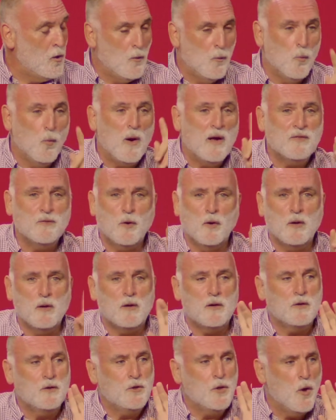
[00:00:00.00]
One
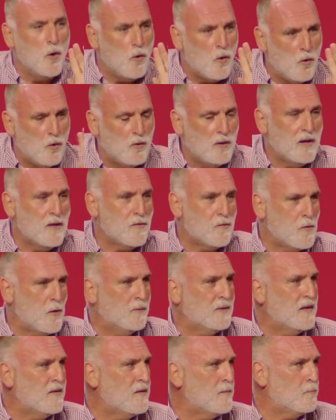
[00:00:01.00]
dollar not only
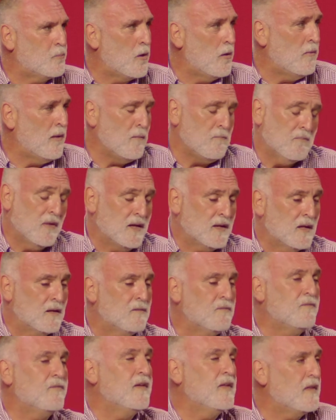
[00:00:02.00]
thrown at the problem, meaning
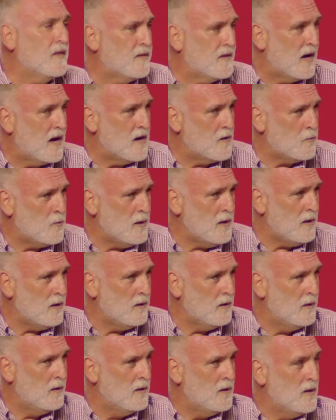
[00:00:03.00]
feeding the hungry,
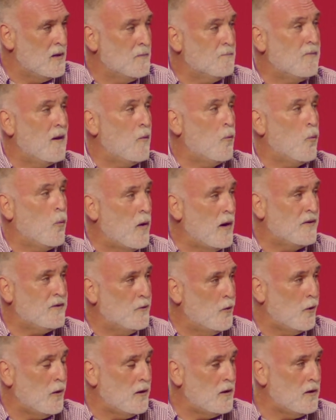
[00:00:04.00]
but one
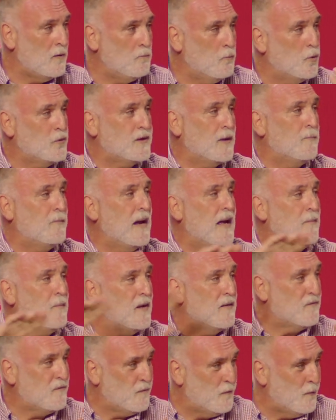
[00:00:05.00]
dollar multiplied
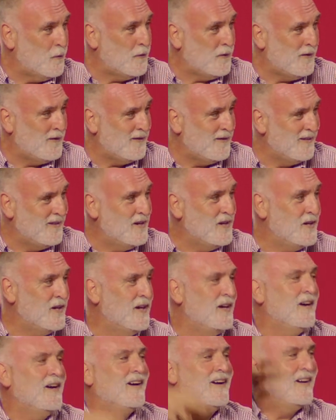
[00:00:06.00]
by four, yeah.
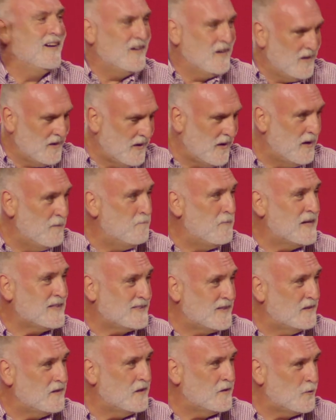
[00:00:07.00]

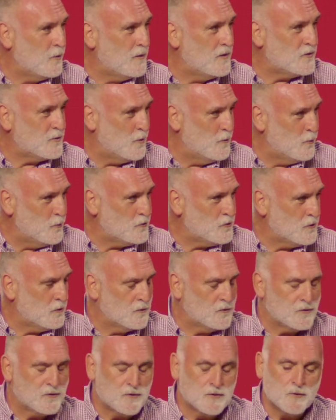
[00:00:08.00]
invested into the
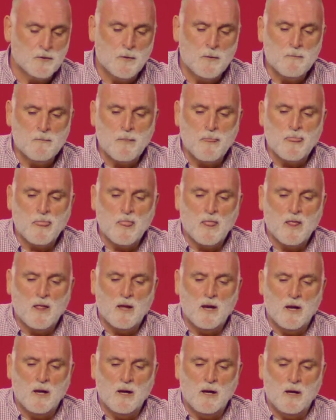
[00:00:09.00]
solutions. Right.
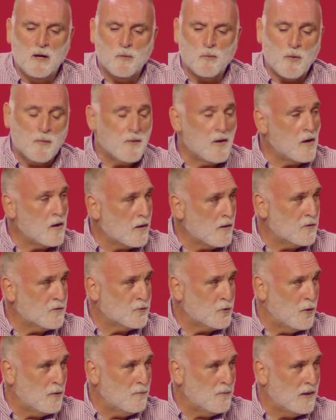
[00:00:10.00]
Robert Egger
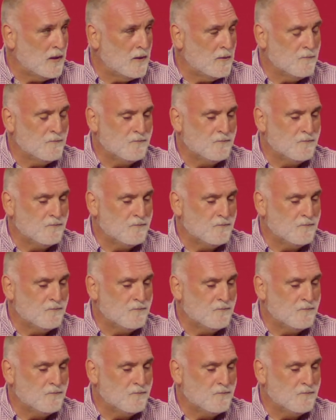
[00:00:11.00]
told me